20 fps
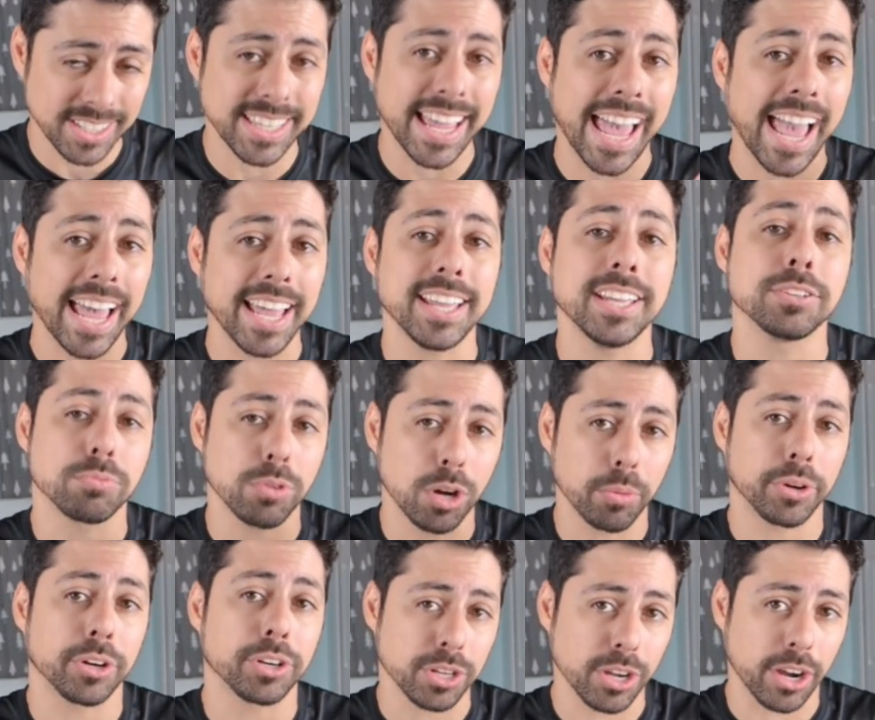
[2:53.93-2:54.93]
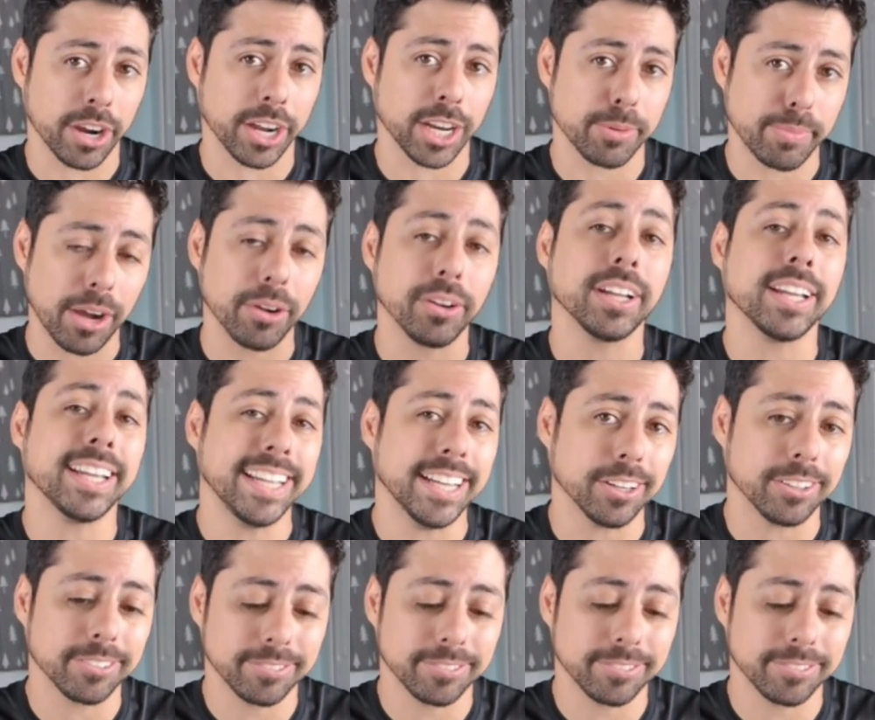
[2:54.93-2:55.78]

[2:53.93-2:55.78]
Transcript: That is what we're talking about here.